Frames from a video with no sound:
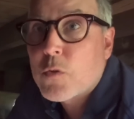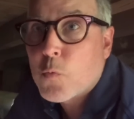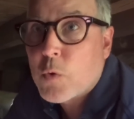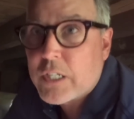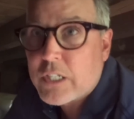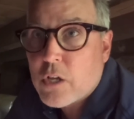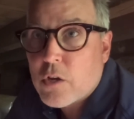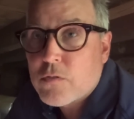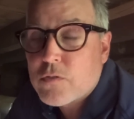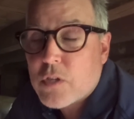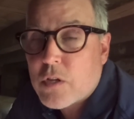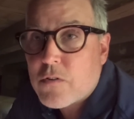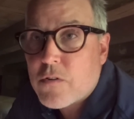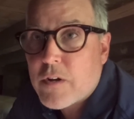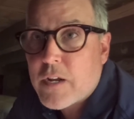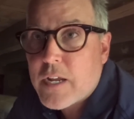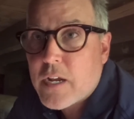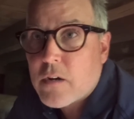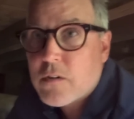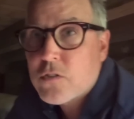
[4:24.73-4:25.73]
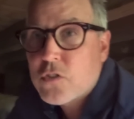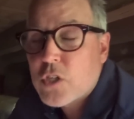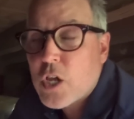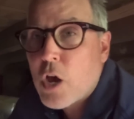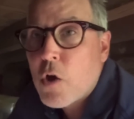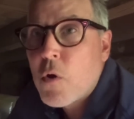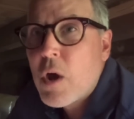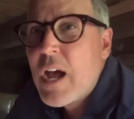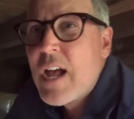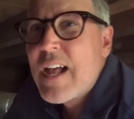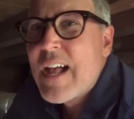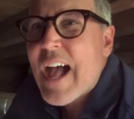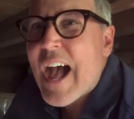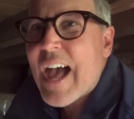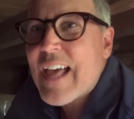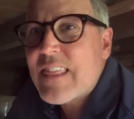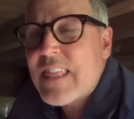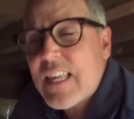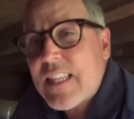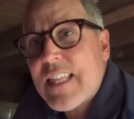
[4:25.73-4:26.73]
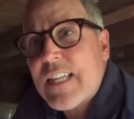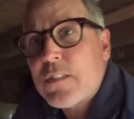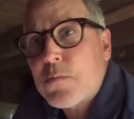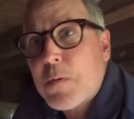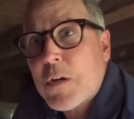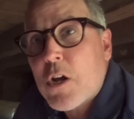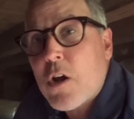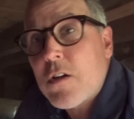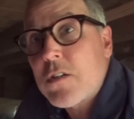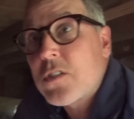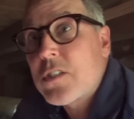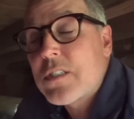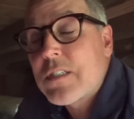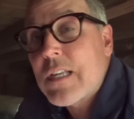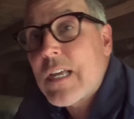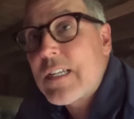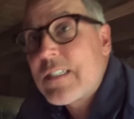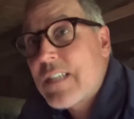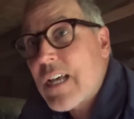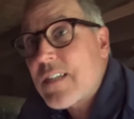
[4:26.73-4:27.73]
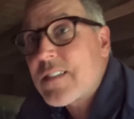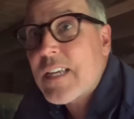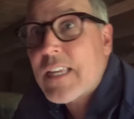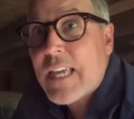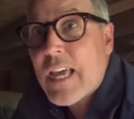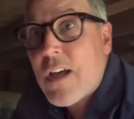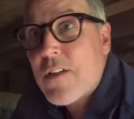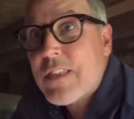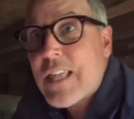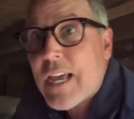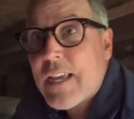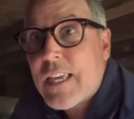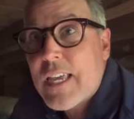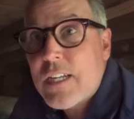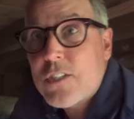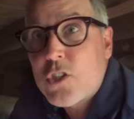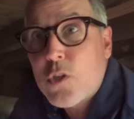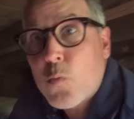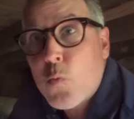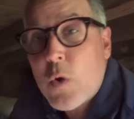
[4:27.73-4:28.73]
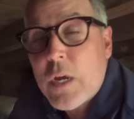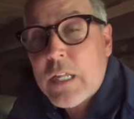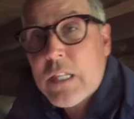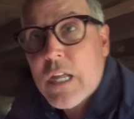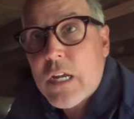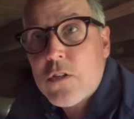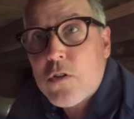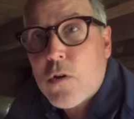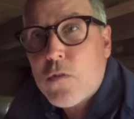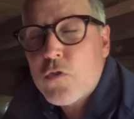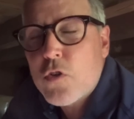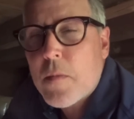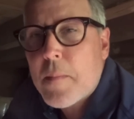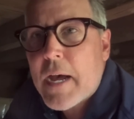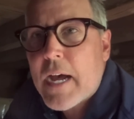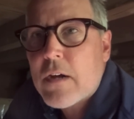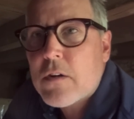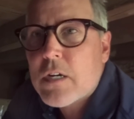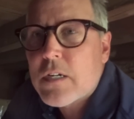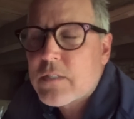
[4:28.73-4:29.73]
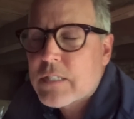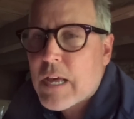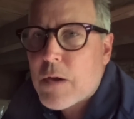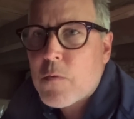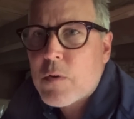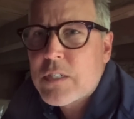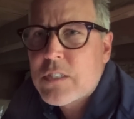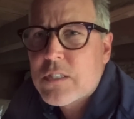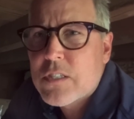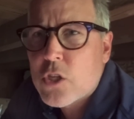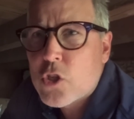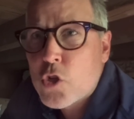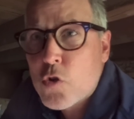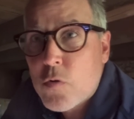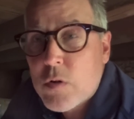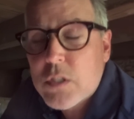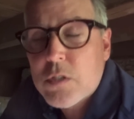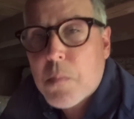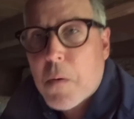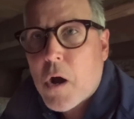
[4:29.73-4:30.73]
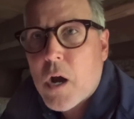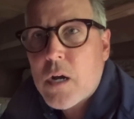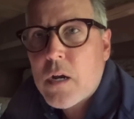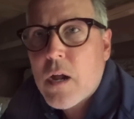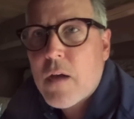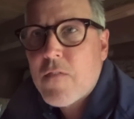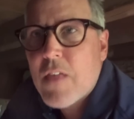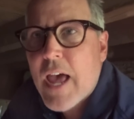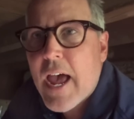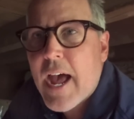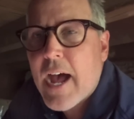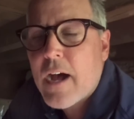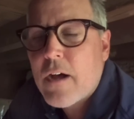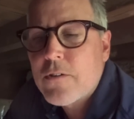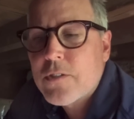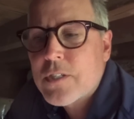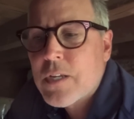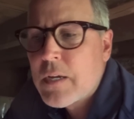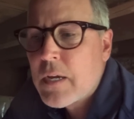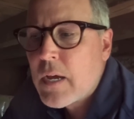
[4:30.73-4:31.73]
windows under here. So I think that's because it doesn't count that kitchen wing that I told you about, because that was the newest part of the house.